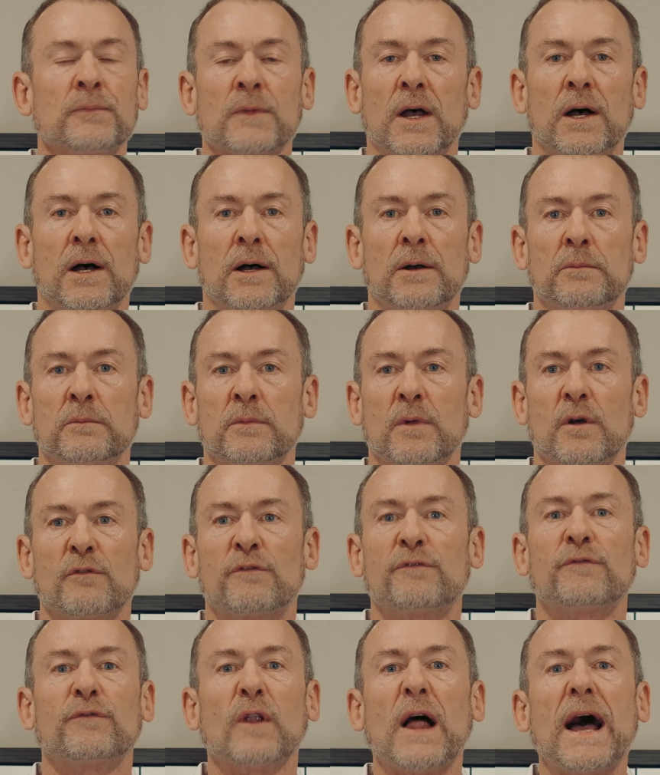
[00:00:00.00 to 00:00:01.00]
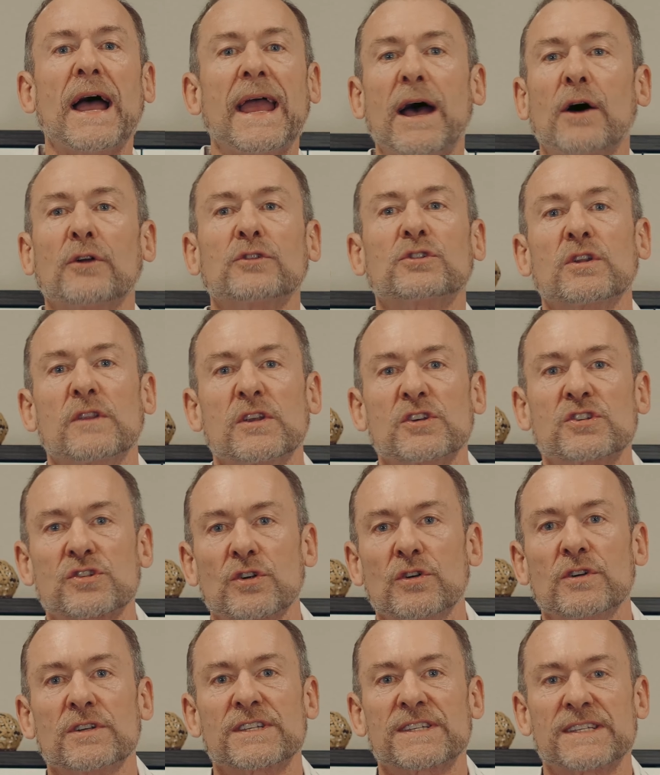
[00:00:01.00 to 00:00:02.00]
um, fly out to this
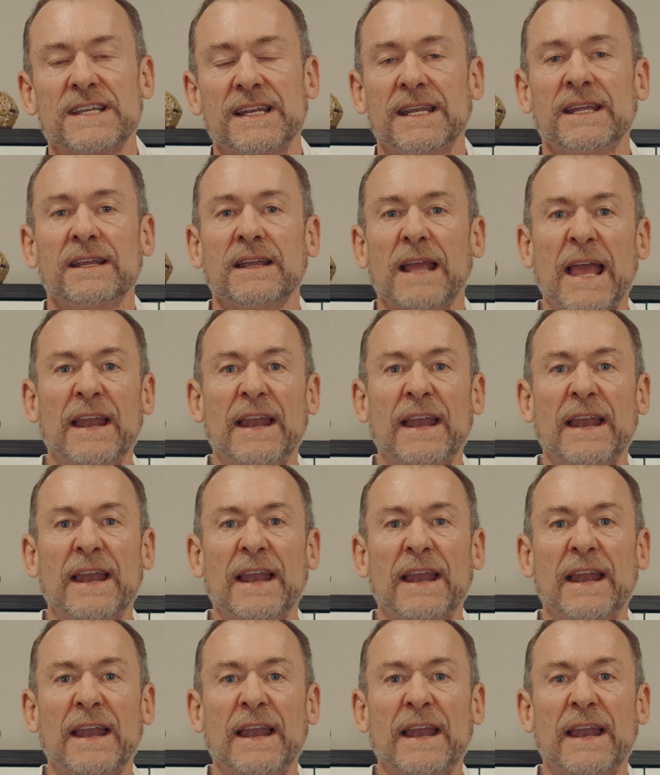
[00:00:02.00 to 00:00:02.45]
certain city.